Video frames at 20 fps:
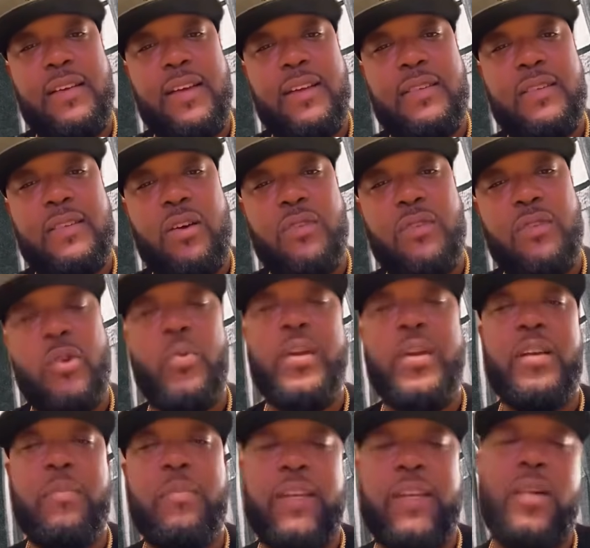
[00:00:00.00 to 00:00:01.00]
And so we
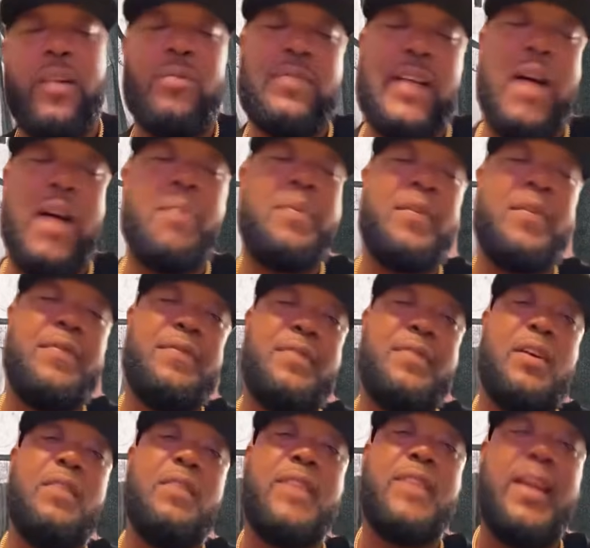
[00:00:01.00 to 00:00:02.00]
could be on top
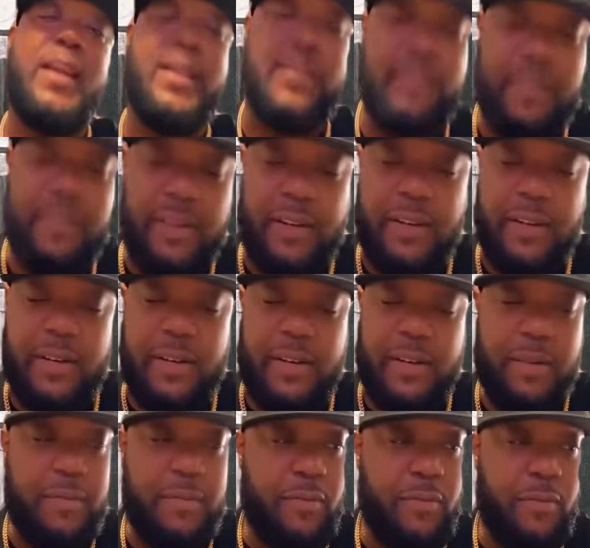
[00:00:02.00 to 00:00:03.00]
of that
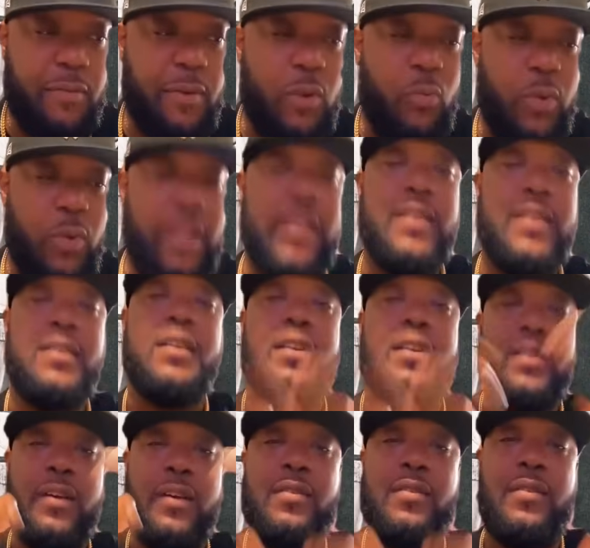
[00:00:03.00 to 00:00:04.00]
when we
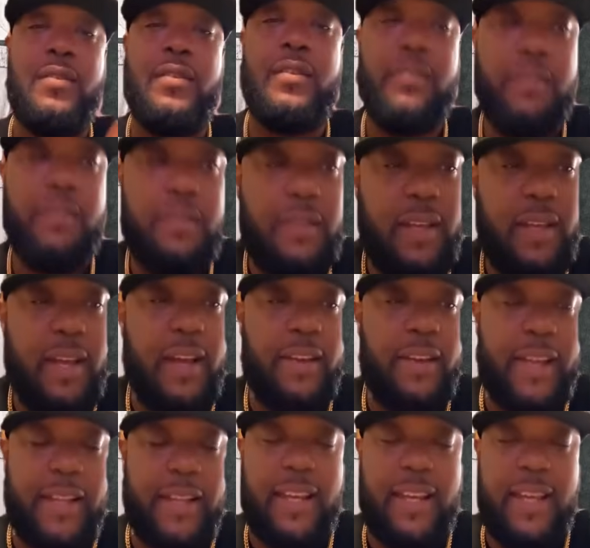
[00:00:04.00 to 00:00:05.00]

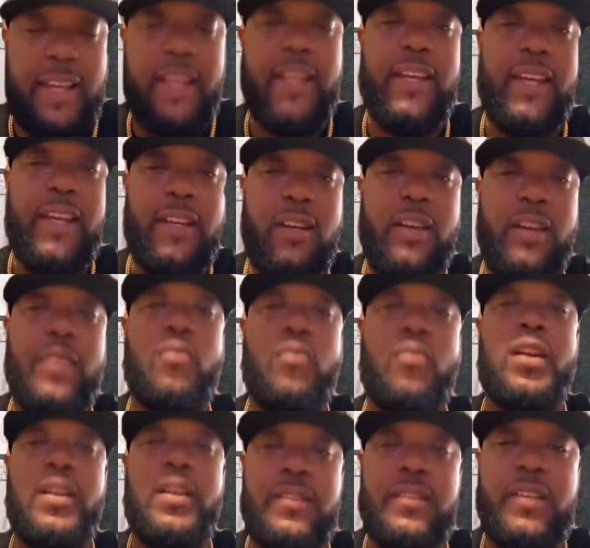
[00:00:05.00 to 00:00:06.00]
at the end end up
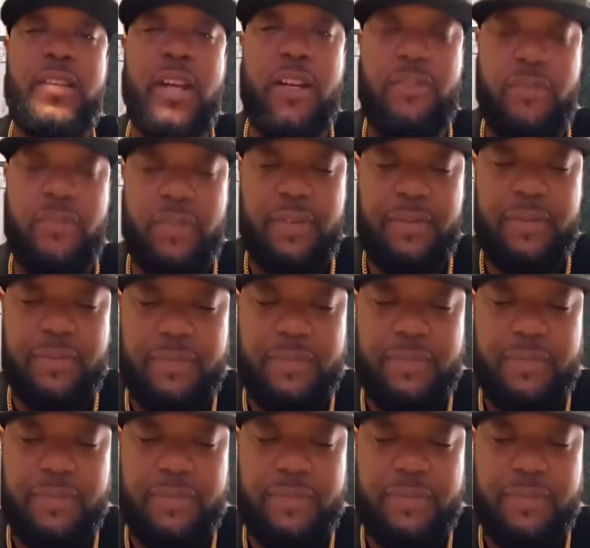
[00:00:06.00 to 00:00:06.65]
running this country.